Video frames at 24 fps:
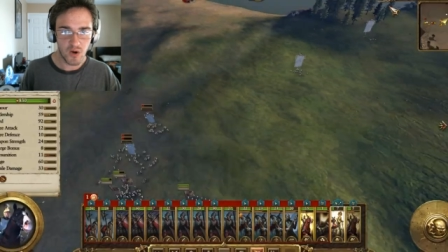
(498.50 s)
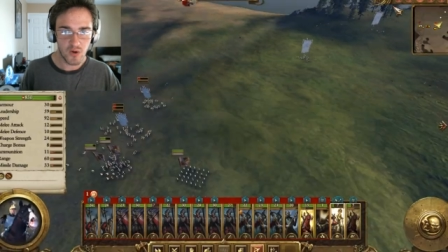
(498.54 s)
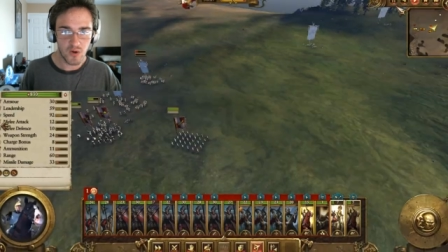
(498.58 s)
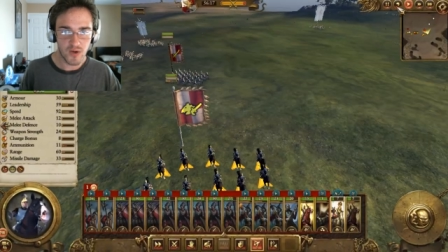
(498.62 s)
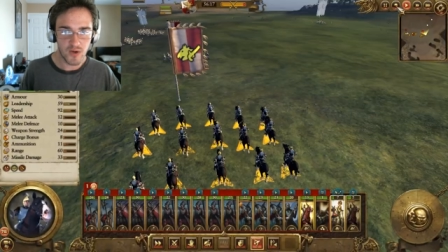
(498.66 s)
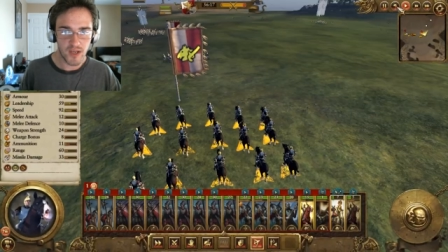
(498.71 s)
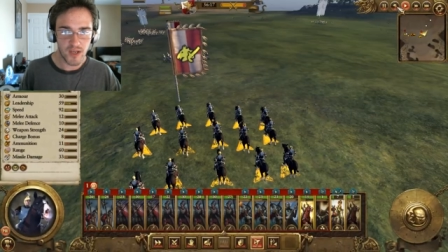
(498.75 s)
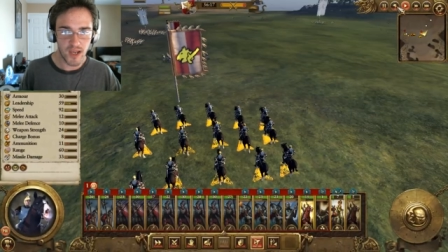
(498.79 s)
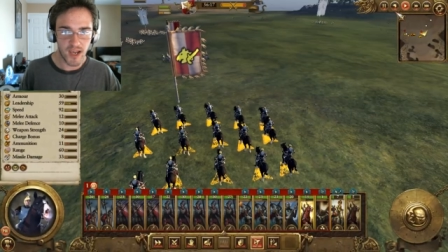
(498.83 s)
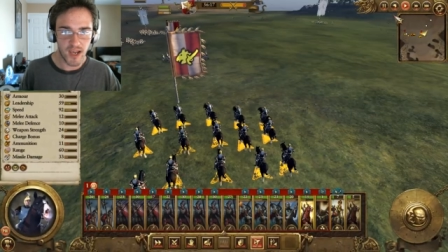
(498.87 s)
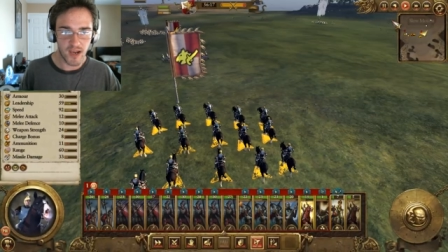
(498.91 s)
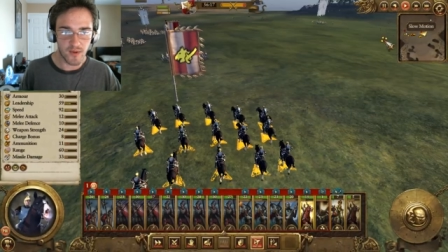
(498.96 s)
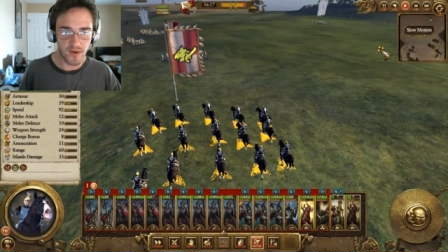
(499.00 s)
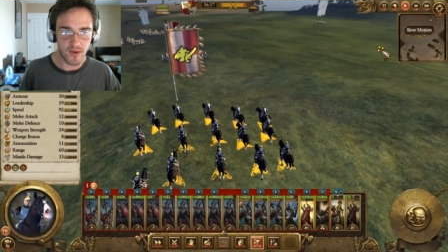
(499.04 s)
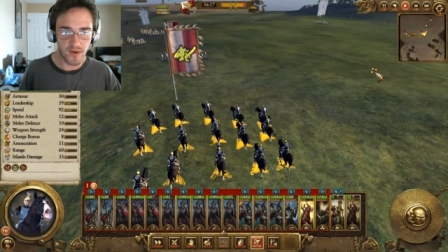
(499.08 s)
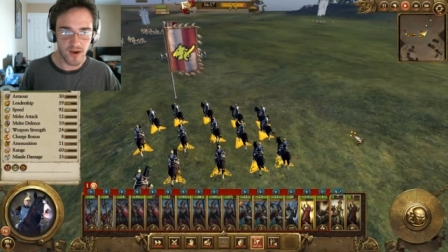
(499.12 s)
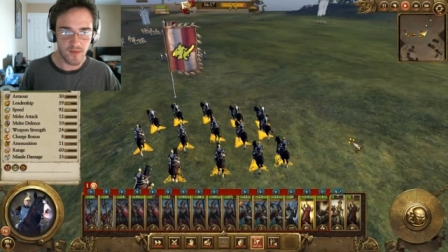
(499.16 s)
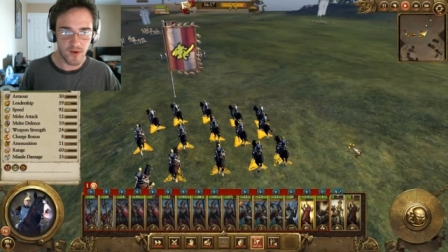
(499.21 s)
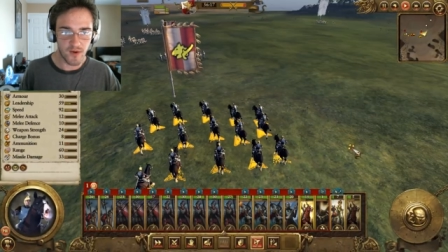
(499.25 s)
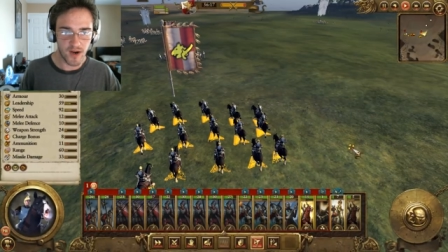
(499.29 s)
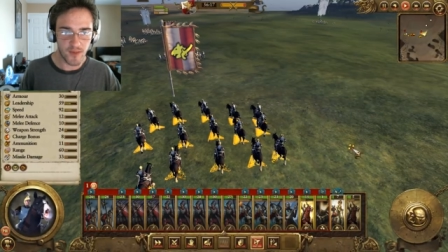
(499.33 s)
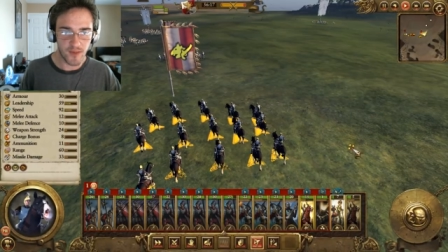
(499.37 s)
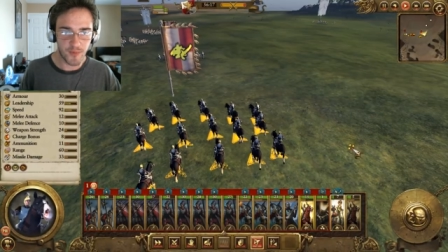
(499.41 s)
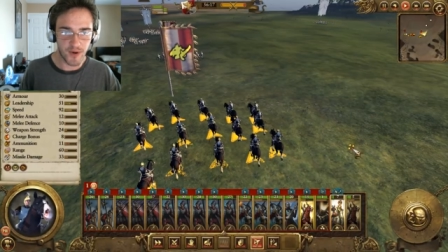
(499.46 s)
Okay,
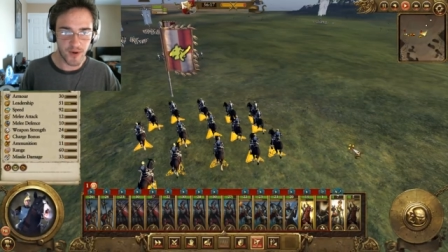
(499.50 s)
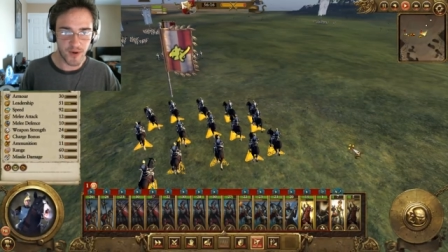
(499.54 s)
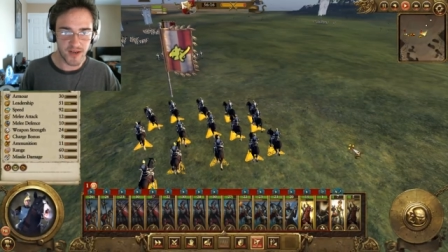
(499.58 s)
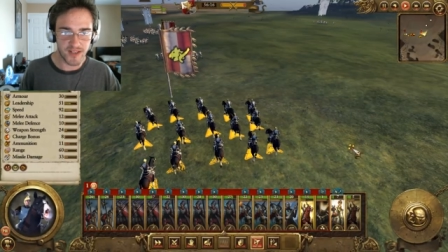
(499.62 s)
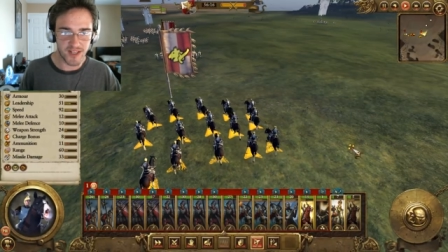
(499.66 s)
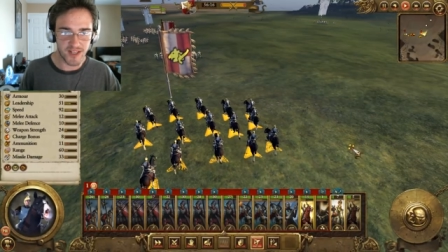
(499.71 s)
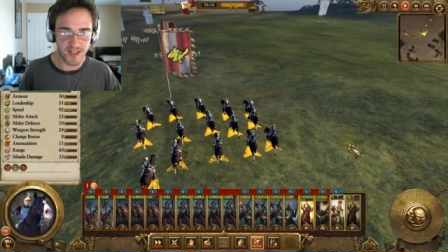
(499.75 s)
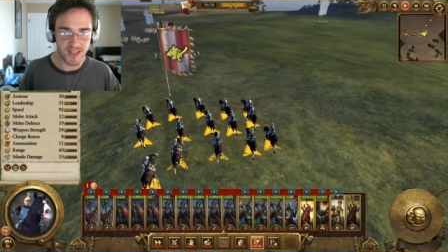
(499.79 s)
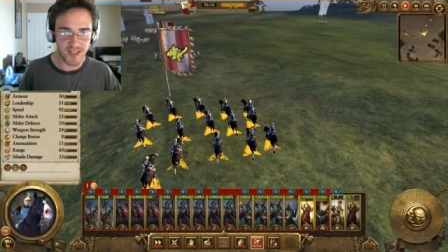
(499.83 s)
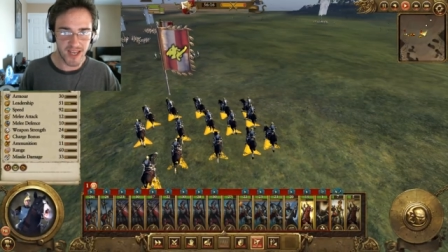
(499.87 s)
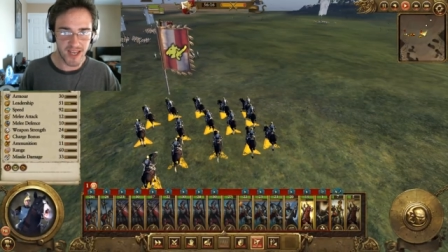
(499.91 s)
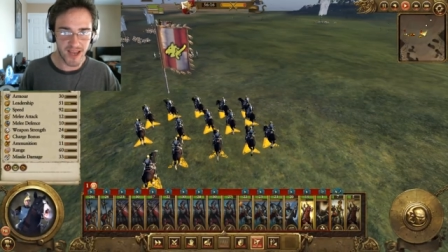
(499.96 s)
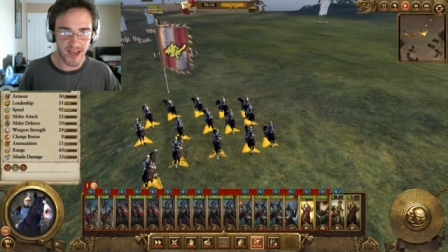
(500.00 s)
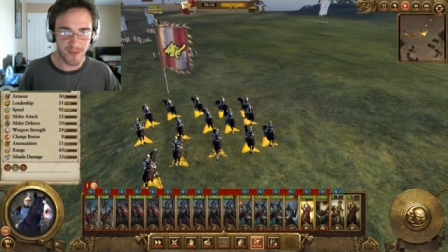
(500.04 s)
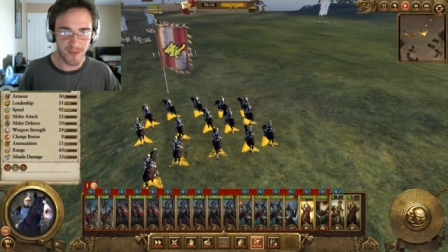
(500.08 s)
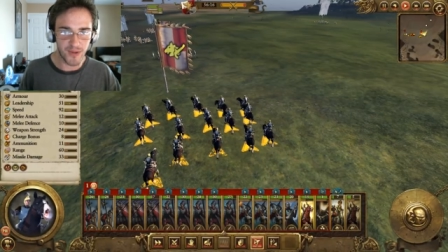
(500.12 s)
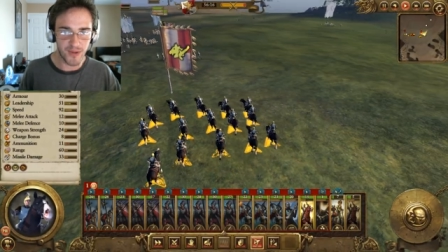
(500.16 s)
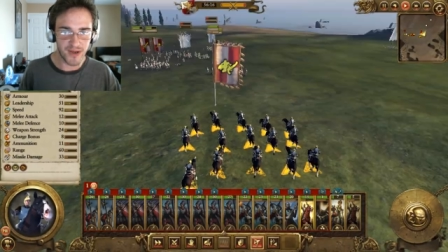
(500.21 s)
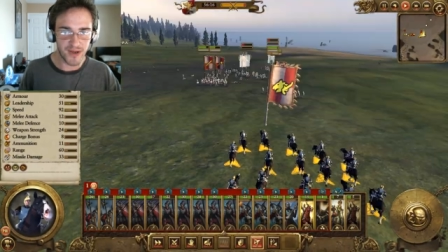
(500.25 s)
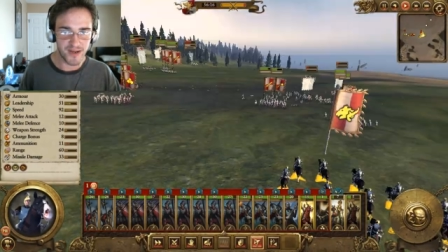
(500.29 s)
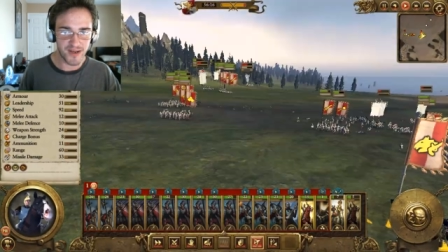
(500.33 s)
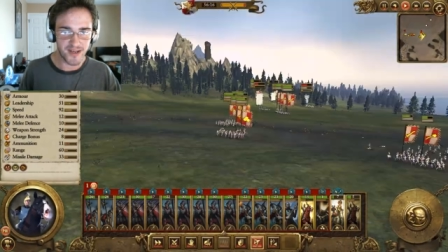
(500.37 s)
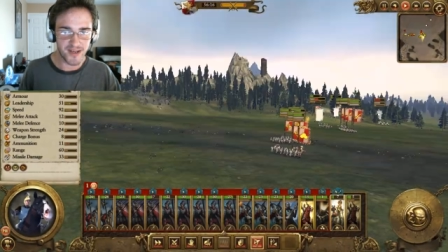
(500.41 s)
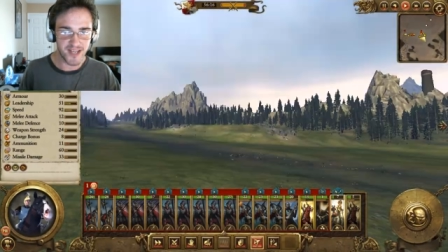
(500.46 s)
whenever I press the
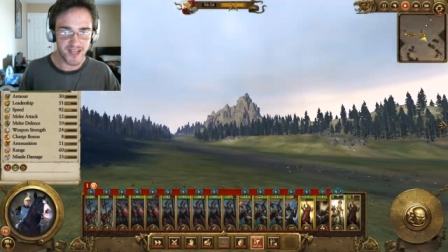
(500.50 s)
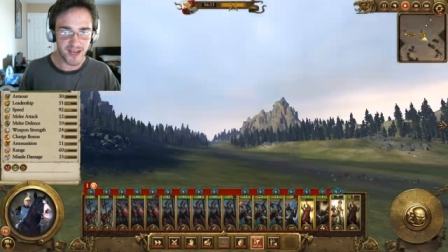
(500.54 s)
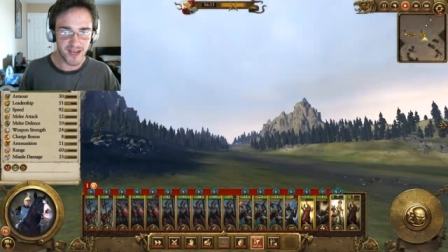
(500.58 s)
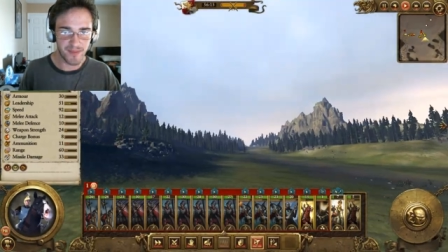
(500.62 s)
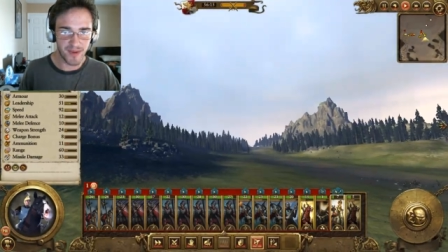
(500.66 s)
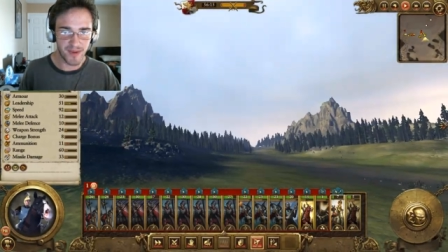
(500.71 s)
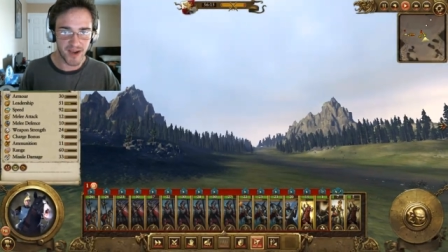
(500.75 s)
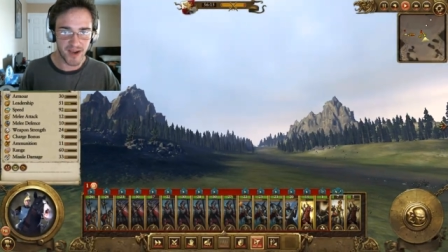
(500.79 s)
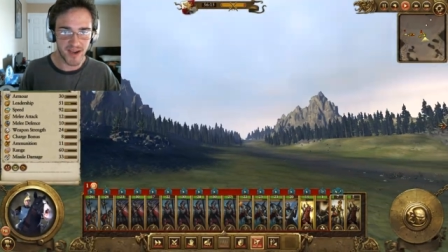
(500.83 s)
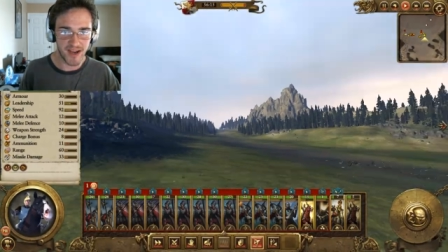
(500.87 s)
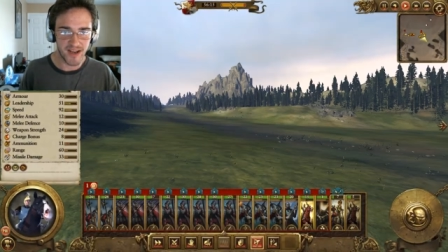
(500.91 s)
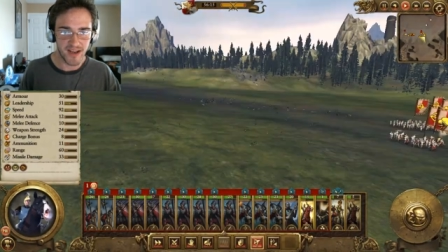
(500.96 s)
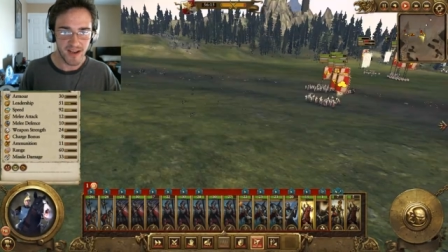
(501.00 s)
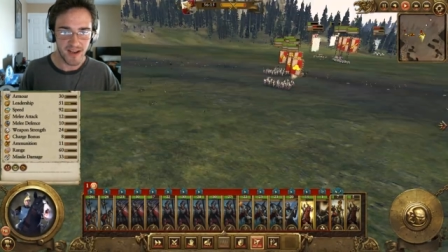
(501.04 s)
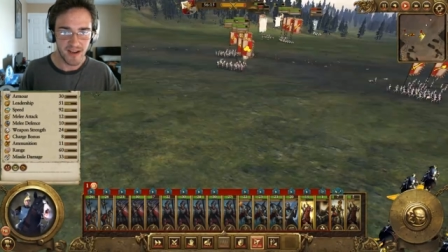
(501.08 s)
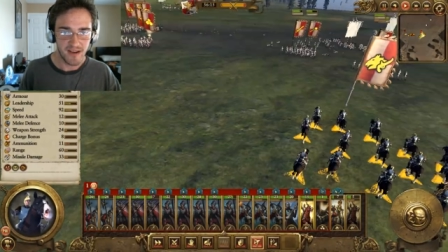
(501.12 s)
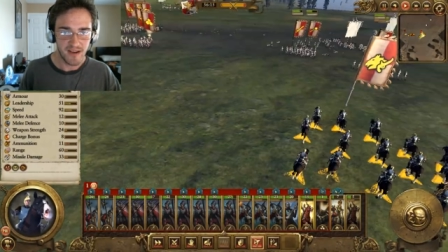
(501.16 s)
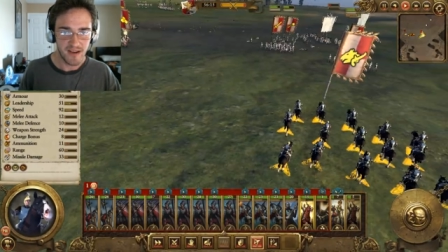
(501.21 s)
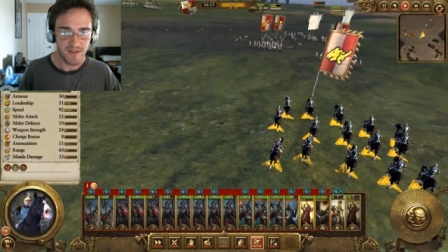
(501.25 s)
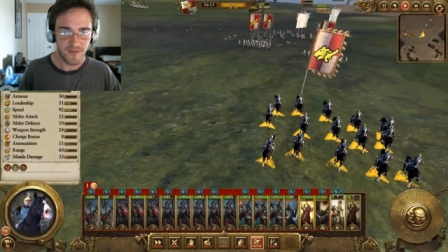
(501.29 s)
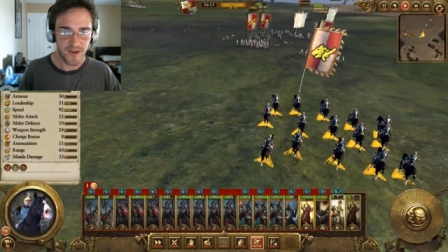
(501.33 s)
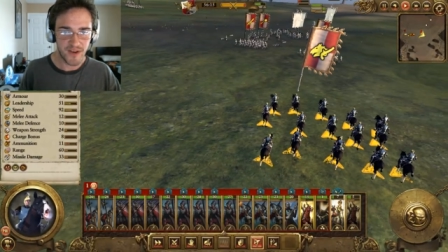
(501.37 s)
tab button to take my